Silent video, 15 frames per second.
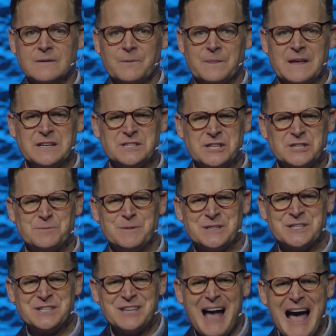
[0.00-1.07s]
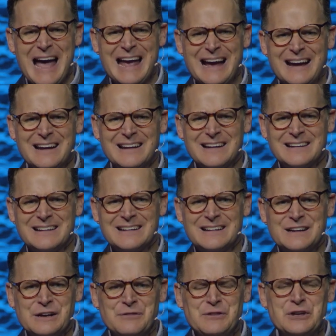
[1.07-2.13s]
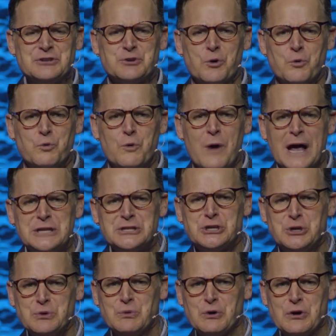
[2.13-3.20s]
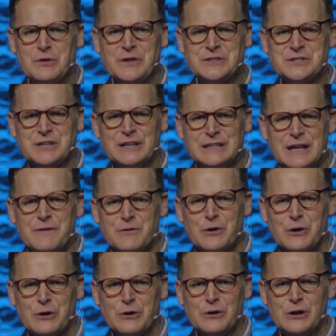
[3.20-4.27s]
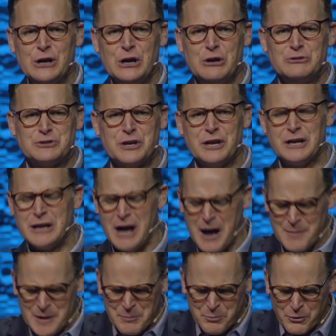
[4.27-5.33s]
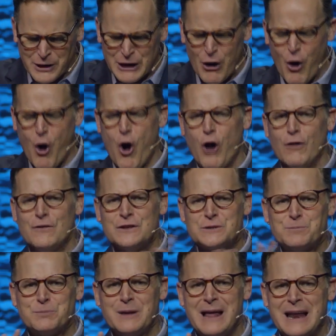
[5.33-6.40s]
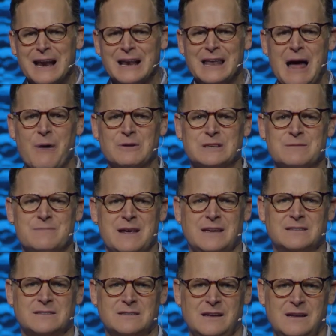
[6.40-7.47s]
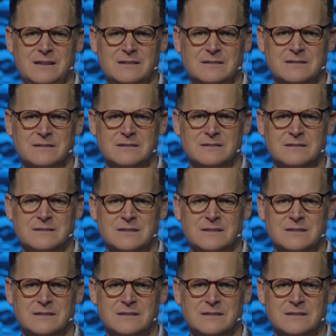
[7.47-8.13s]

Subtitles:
is this Messiah, this rescuer, this deliverer, who's going to come and bring all of this plan and allow it to make sense.